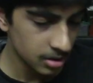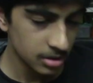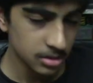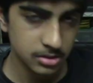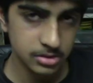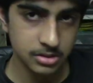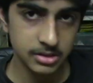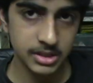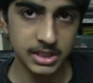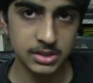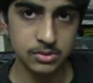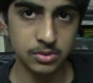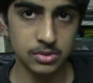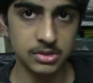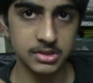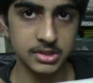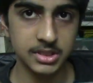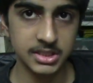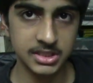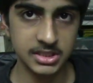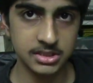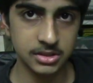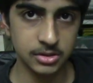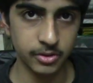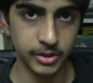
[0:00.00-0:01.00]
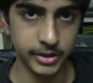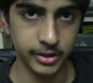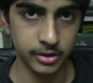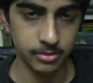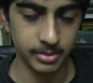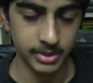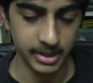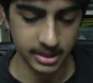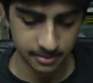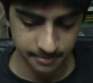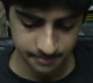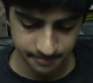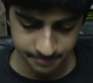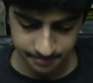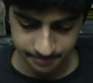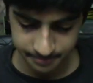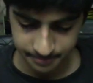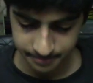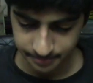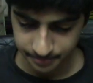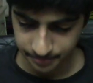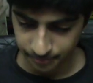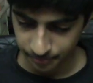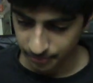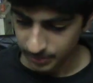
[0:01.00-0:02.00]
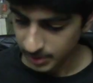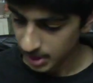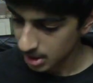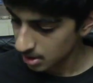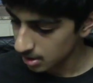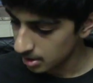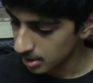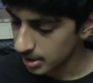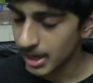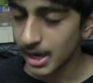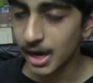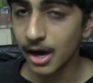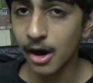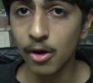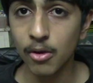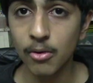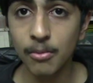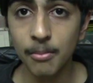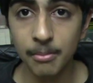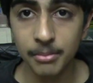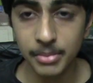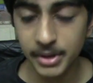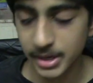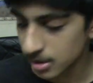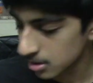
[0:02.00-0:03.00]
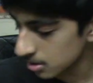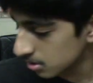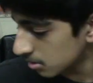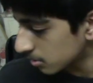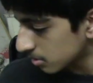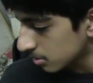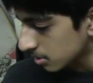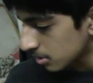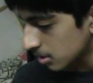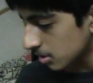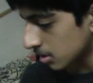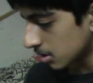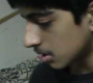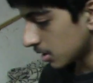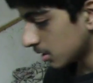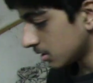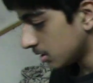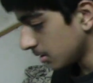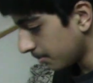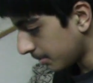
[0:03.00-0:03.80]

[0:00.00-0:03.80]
So that's what this is going to be. Now, bring out your other